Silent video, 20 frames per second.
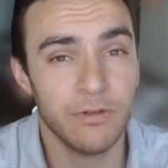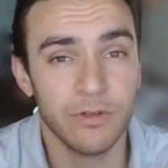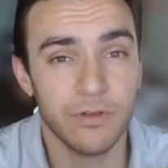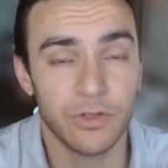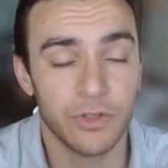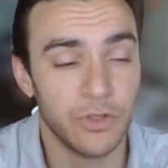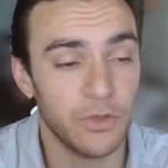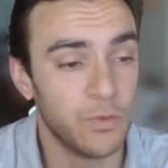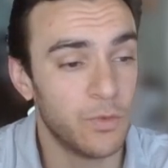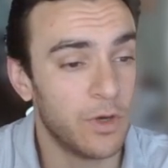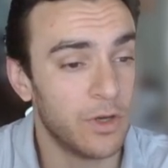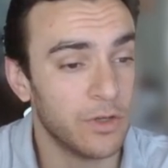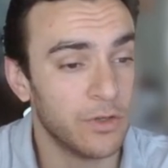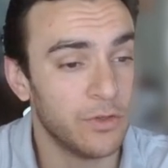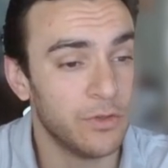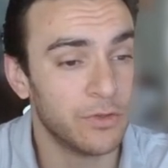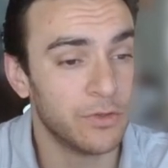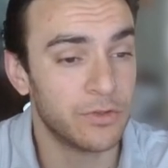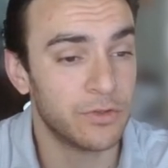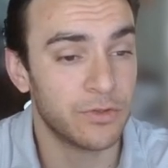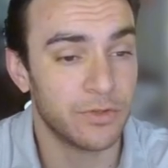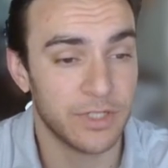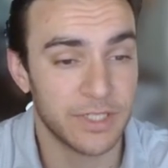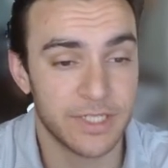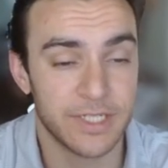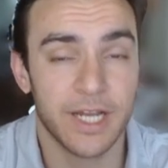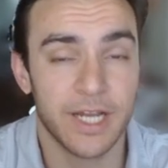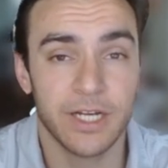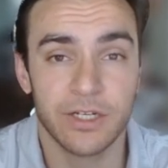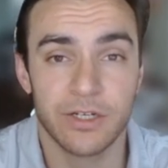You want your
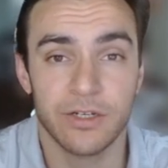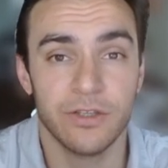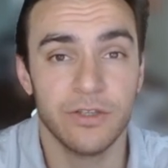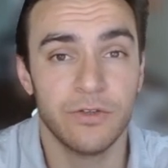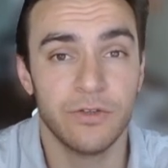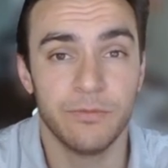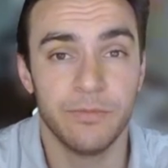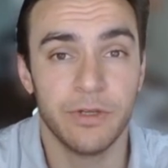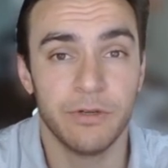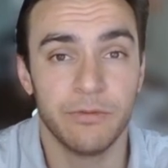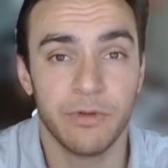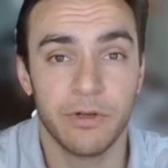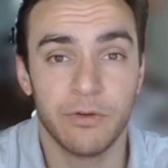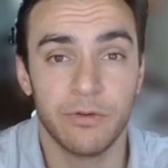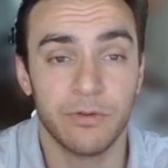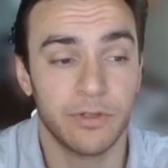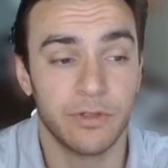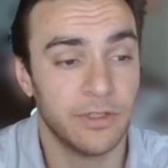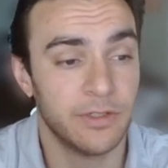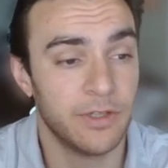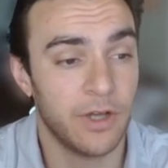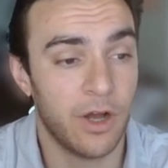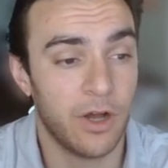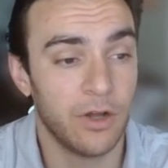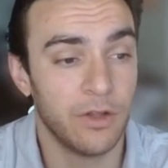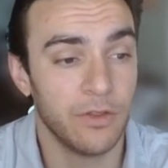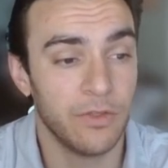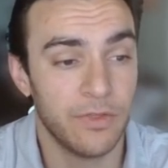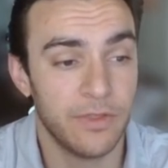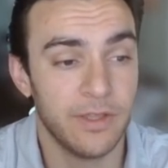transaction to be recorded
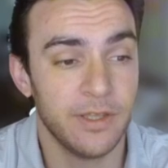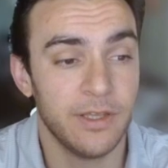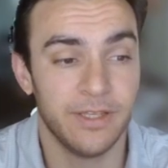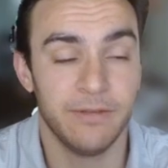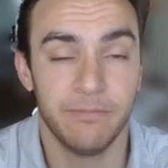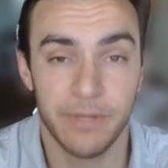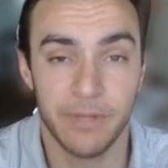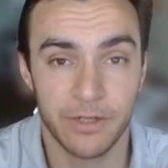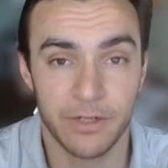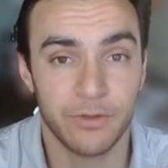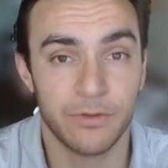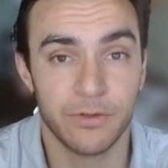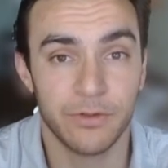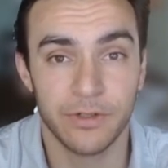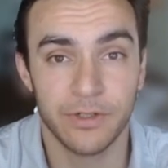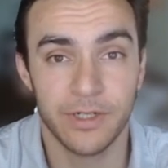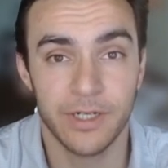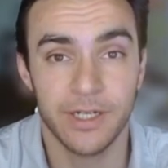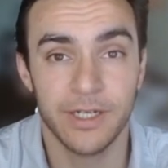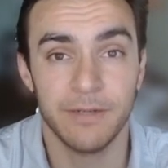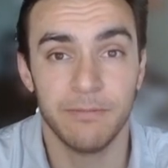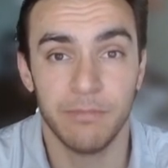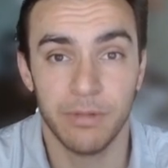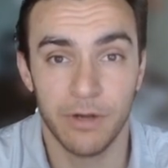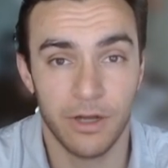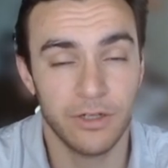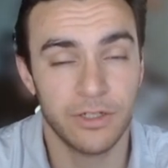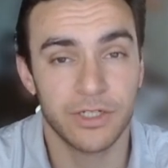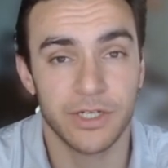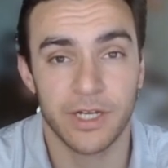on the Bitcoin
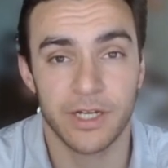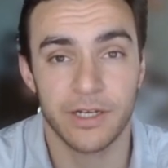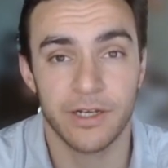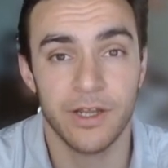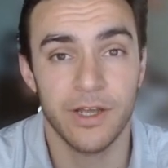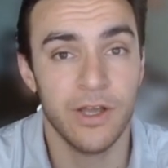blockchain.